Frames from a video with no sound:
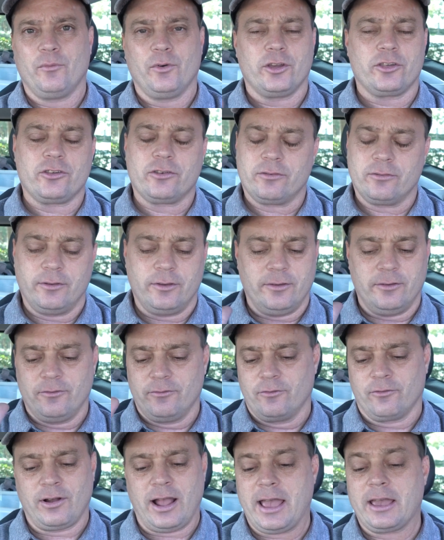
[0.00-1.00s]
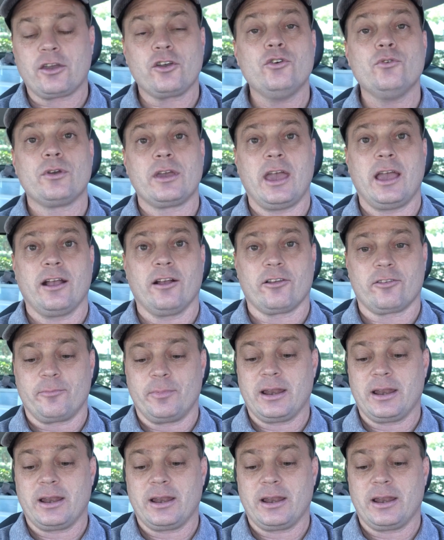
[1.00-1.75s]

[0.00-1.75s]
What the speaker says: which rank, who cares?